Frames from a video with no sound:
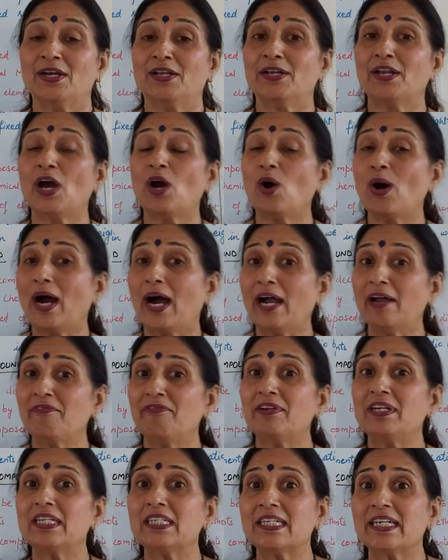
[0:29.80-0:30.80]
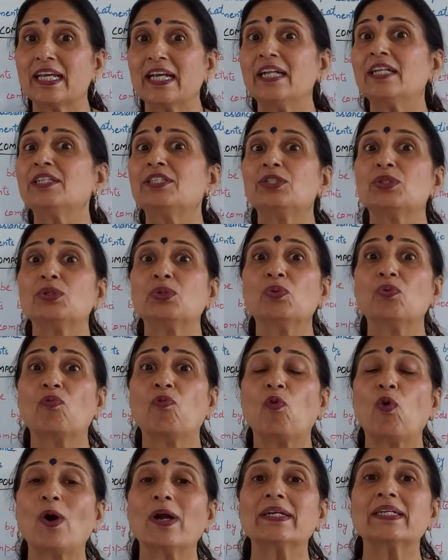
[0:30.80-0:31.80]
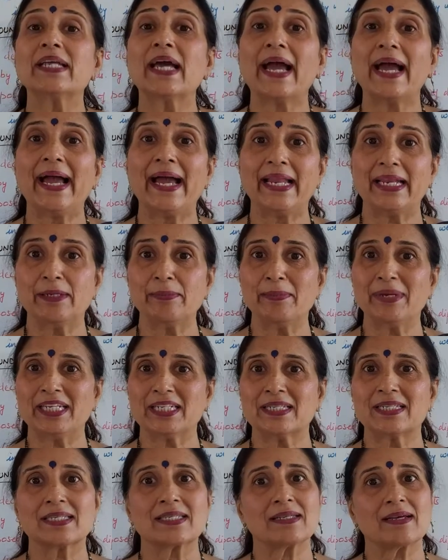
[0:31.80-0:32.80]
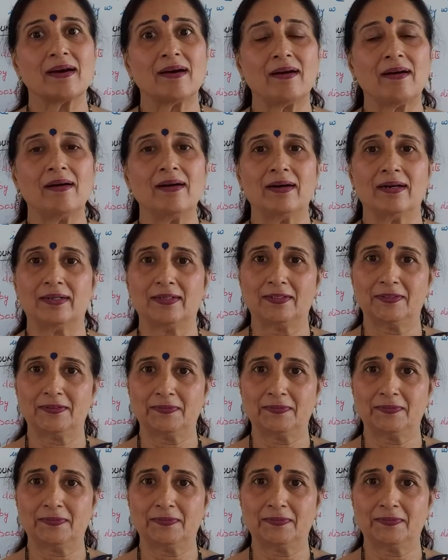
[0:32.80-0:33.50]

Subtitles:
Now, I will tell you what elements are.